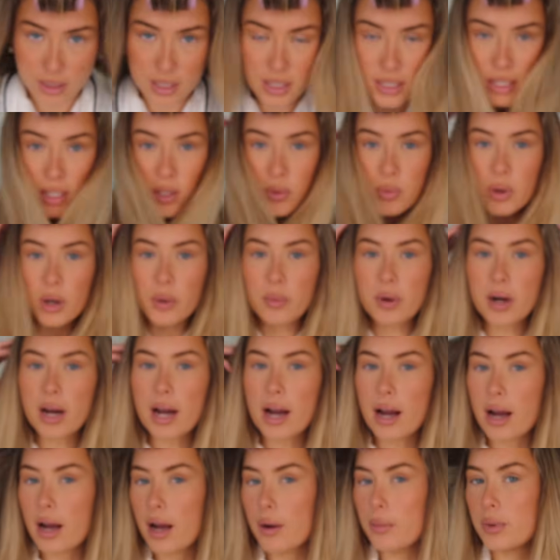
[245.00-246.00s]
this is where we're
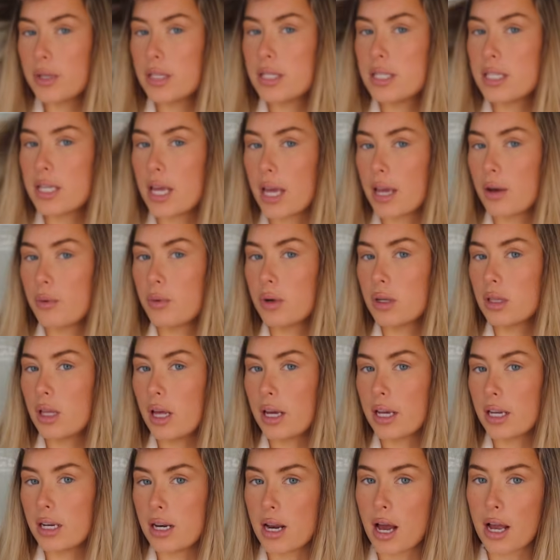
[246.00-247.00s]
at. I would say we're
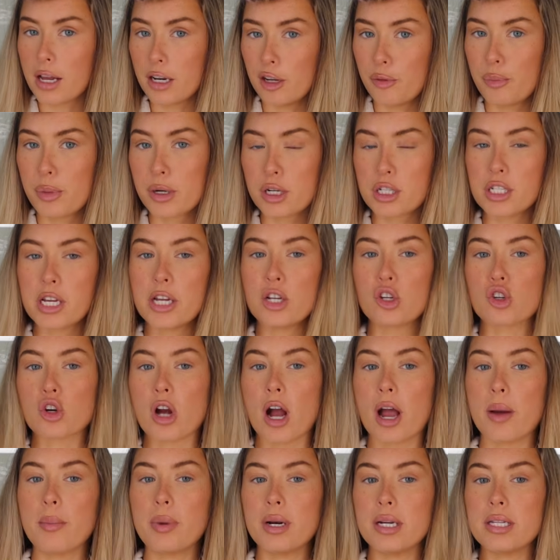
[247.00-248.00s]
like 90%
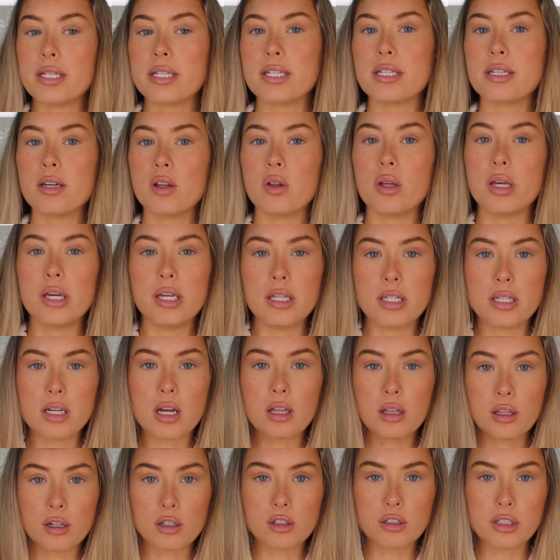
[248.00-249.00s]
dry, but it still is a
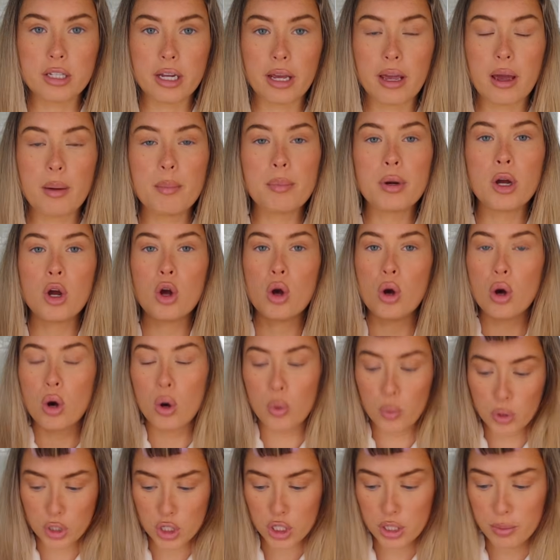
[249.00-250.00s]
little damp,
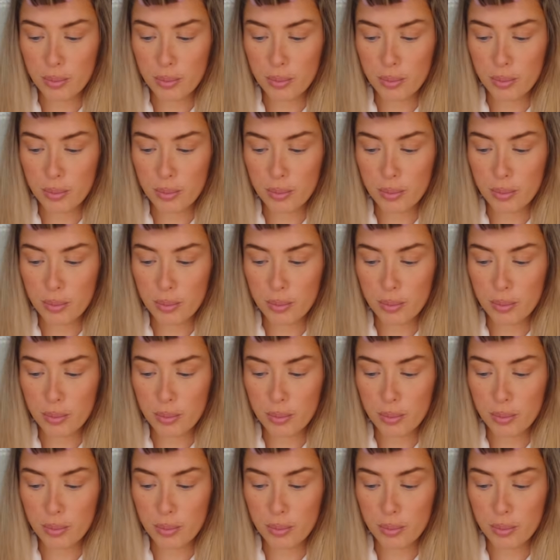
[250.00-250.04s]
which is